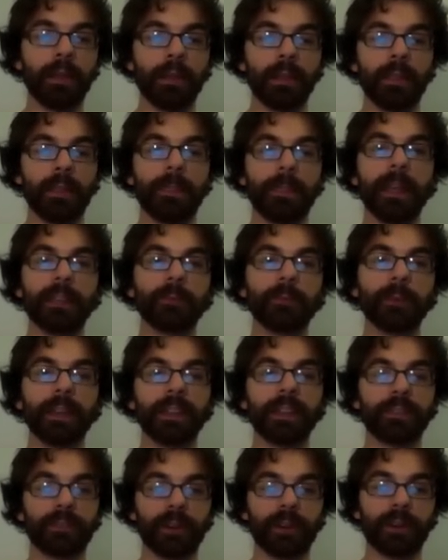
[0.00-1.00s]
That's where A
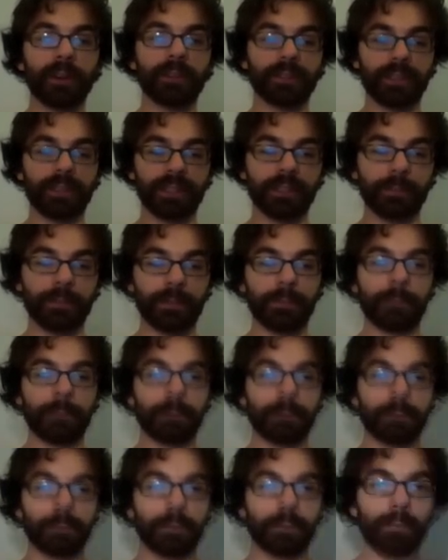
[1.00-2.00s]
star is going to come in.
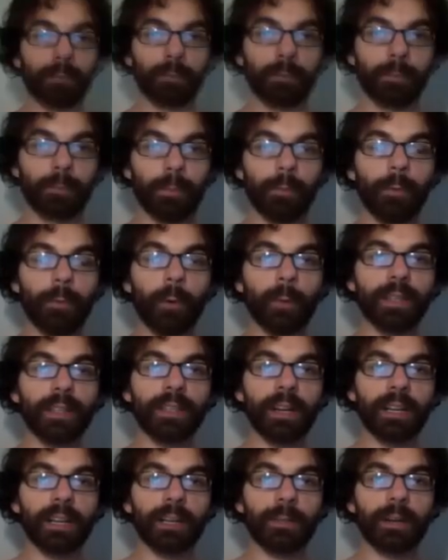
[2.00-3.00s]
Before we
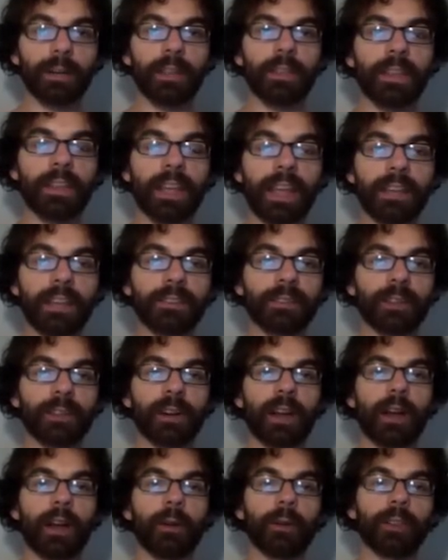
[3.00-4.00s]
talk about the A star
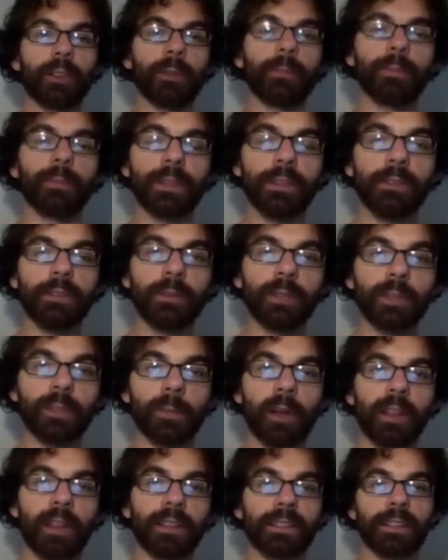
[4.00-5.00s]
algorithm, let's do a
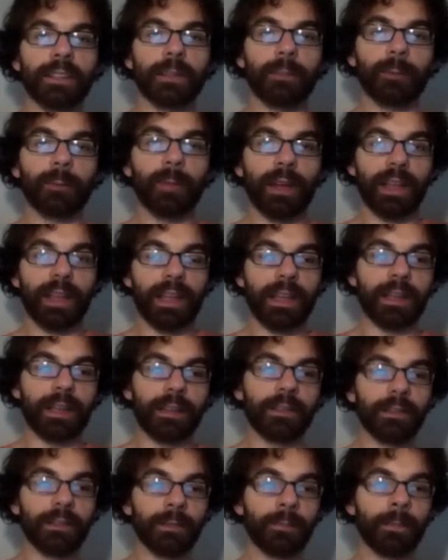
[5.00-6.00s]
small example by
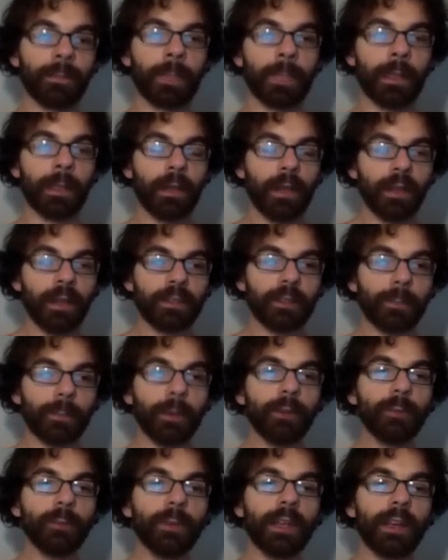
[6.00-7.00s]
hand.
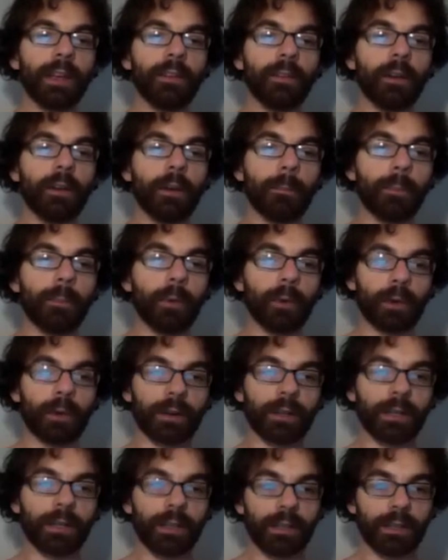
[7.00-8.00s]
Suppose we have a
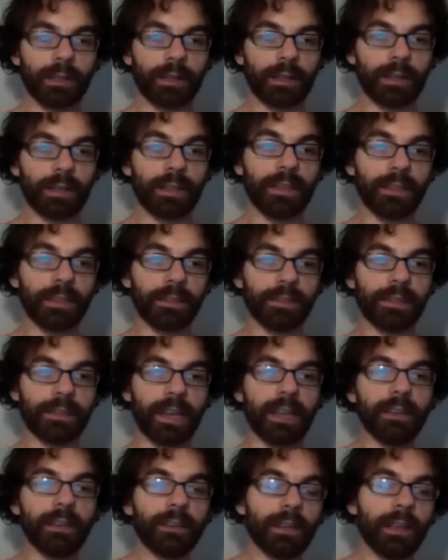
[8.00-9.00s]
board in this
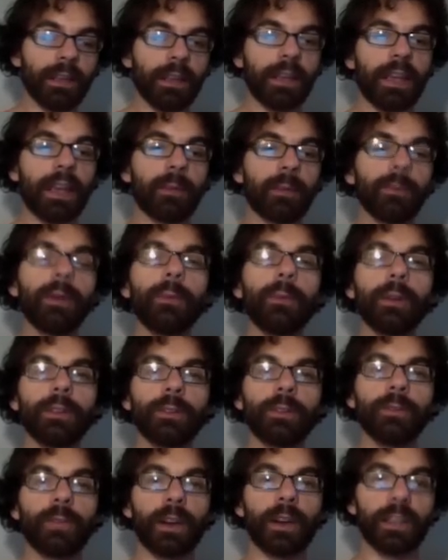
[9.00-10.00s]
state, and we want
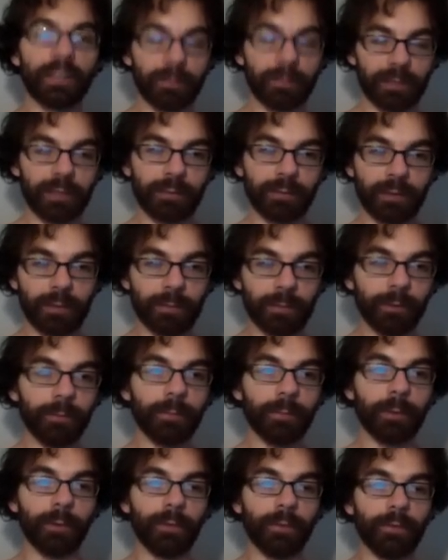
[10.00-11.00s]
to find the minimum number of
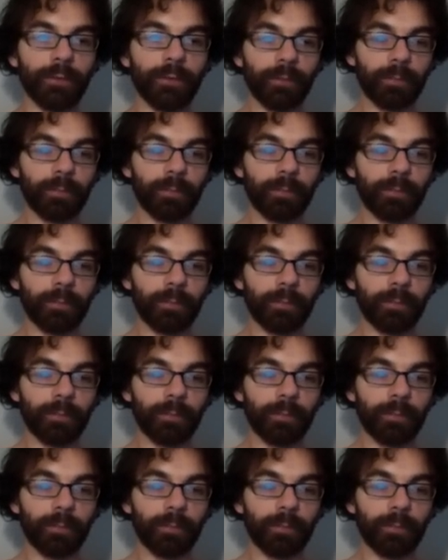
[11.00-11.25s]
moves.